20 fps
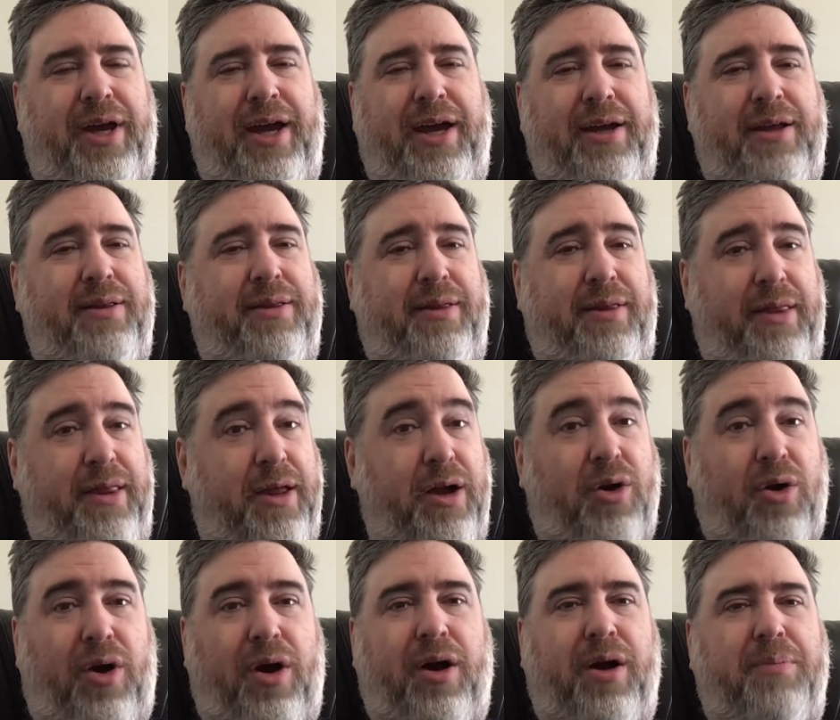And
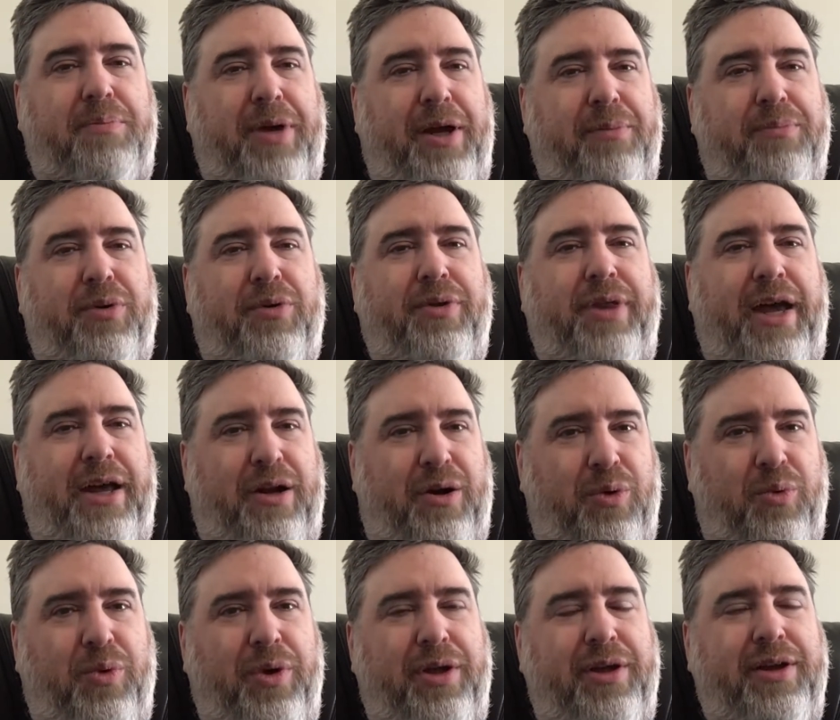there are people that are
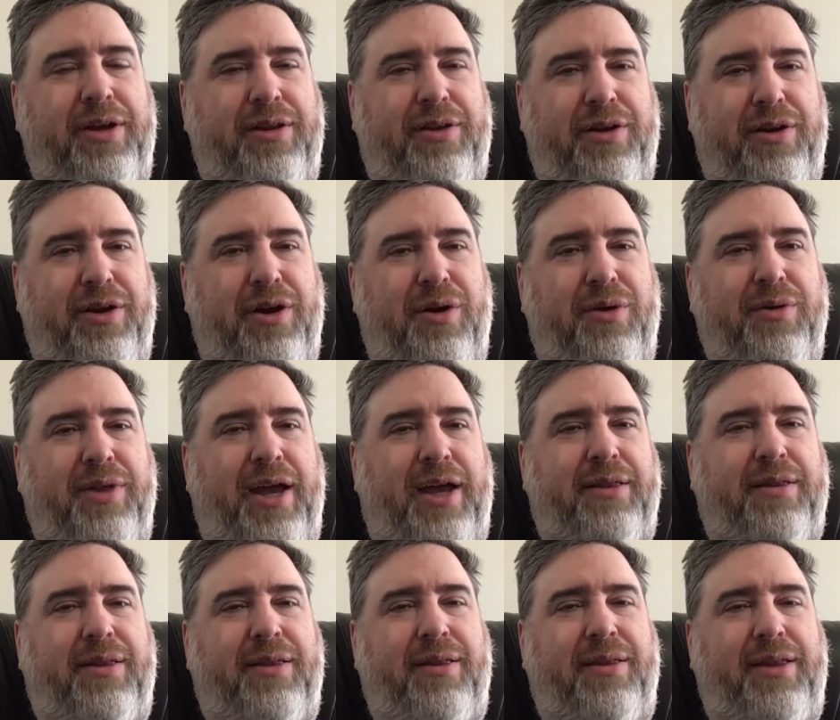willing to go that
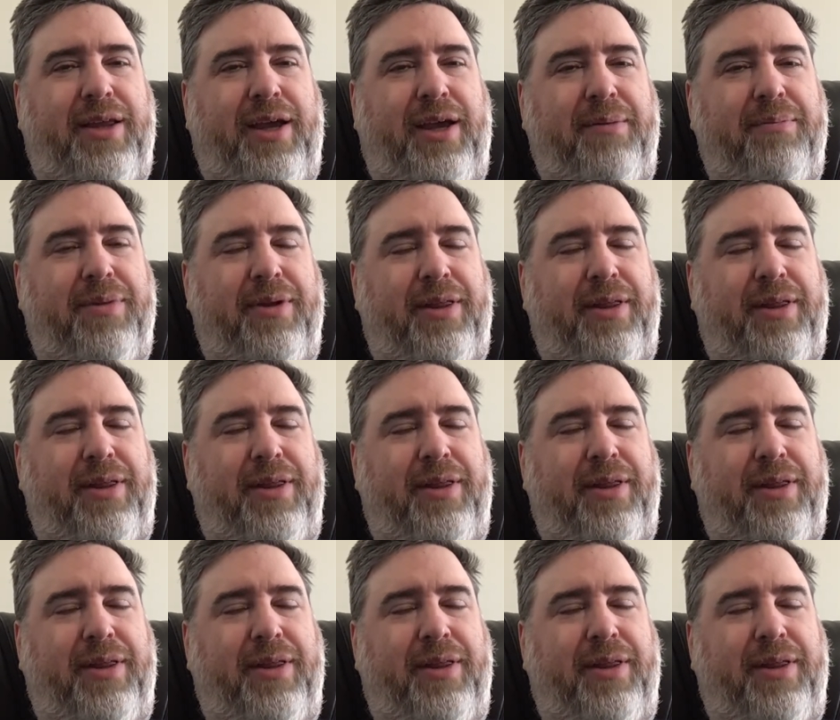deep.